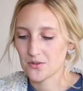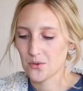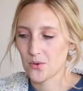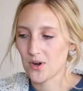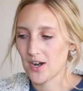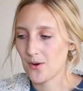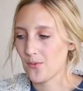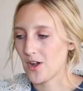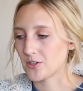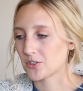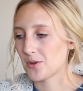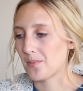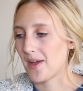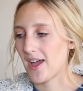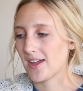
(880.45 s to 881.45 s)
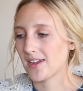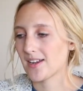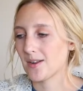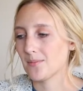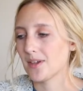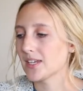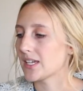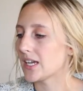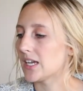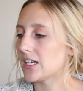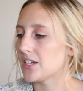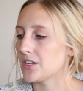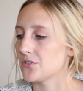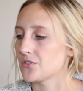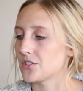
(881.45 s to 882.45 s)
or I watch it back and I'm like,
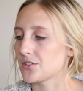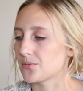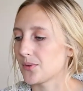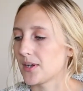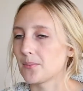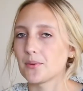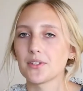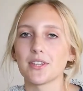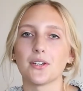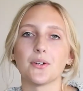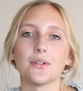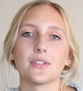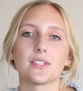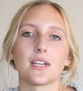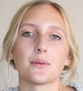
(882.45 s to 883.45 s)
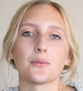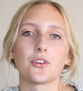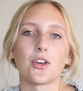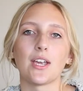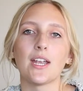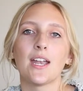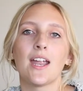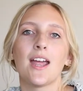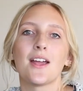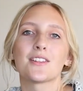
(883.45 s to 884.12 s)
Katie, you just rambled the whole time. Great.